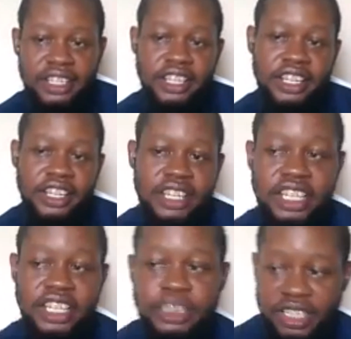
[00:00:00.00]
each
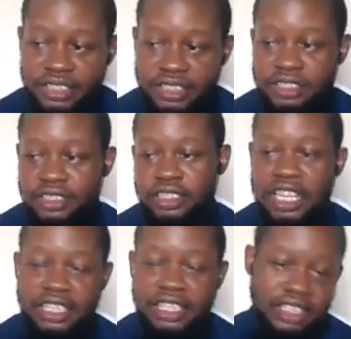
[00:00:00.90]
person that
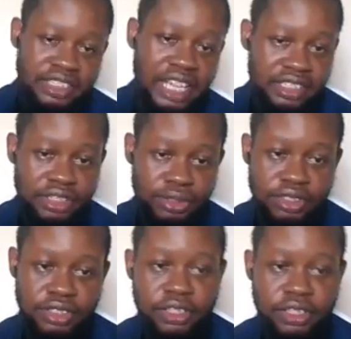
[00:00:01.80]
needs access to these
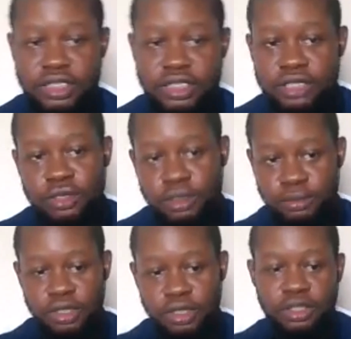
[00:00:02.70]
files can come,
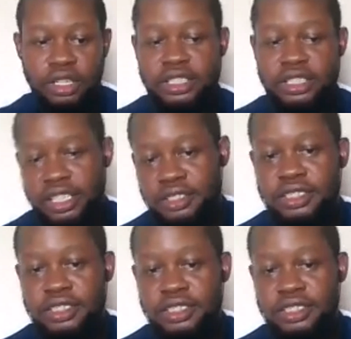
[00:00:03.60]
and then
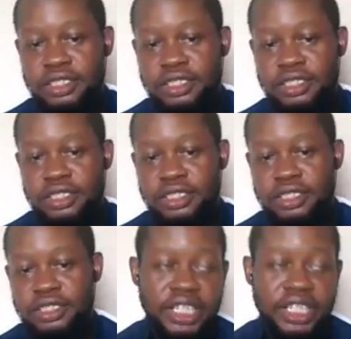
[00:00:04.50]
these files are made